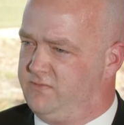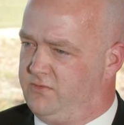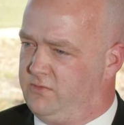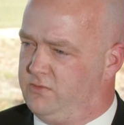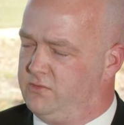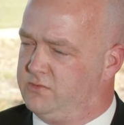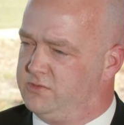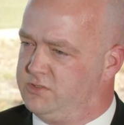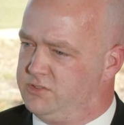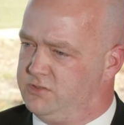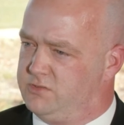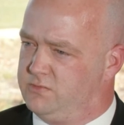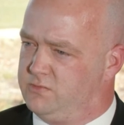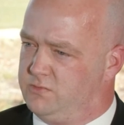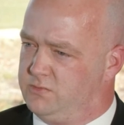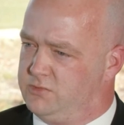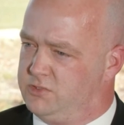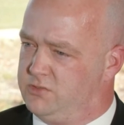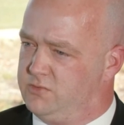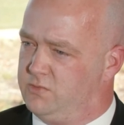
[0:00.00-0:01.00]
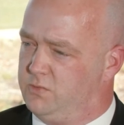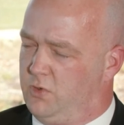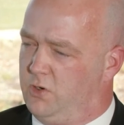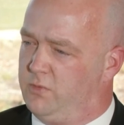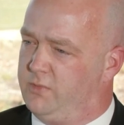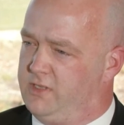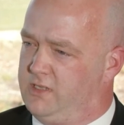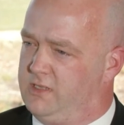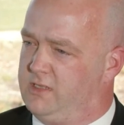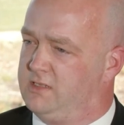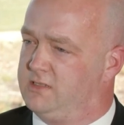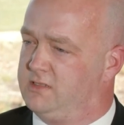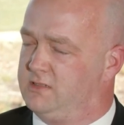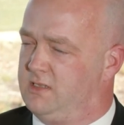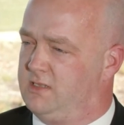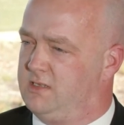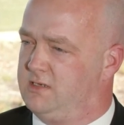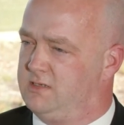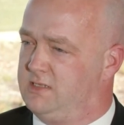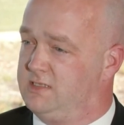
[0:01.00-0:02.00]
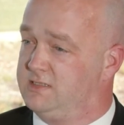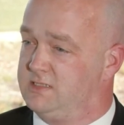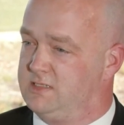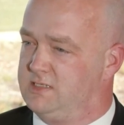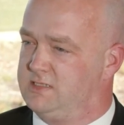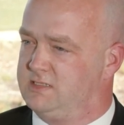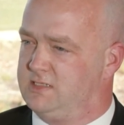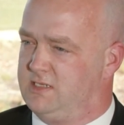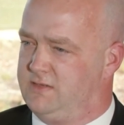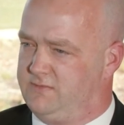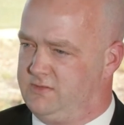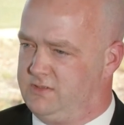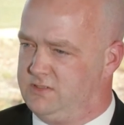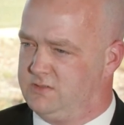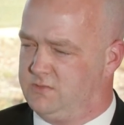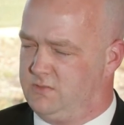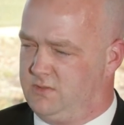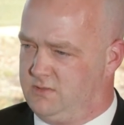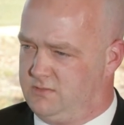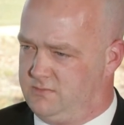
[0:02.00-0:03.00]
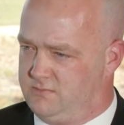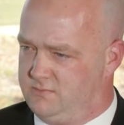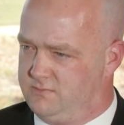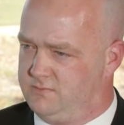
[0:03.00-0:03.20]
for student wellbeing and internet safety as well.